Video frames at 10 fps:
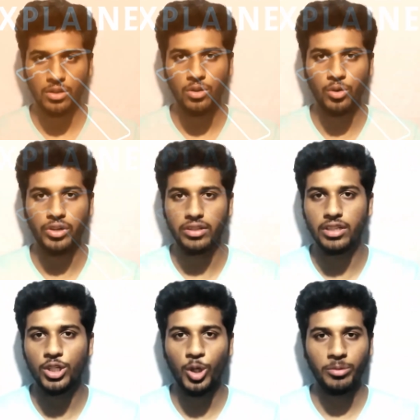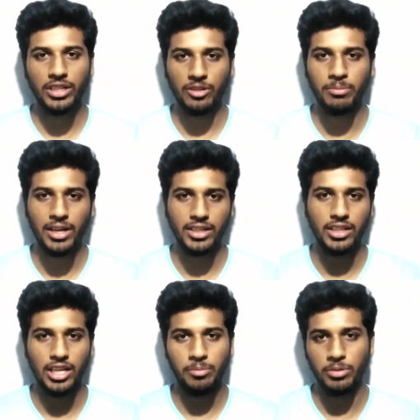Okay, the government have banned
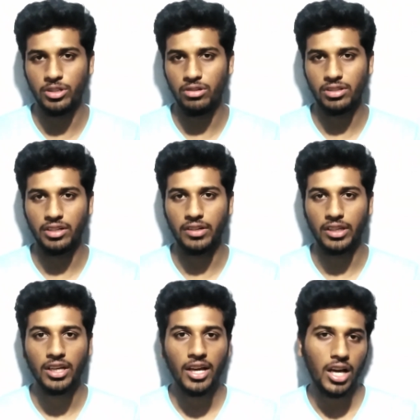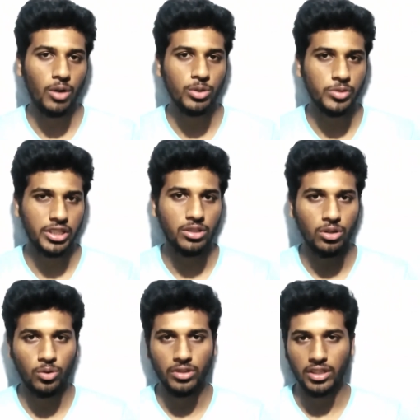an app in our country. How do we get to
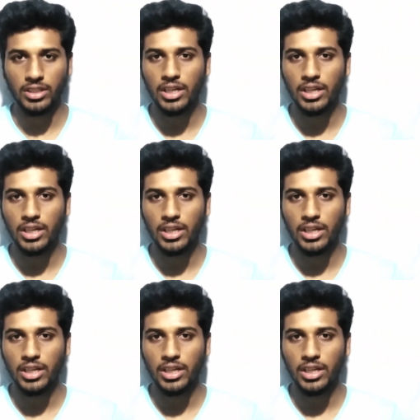know that?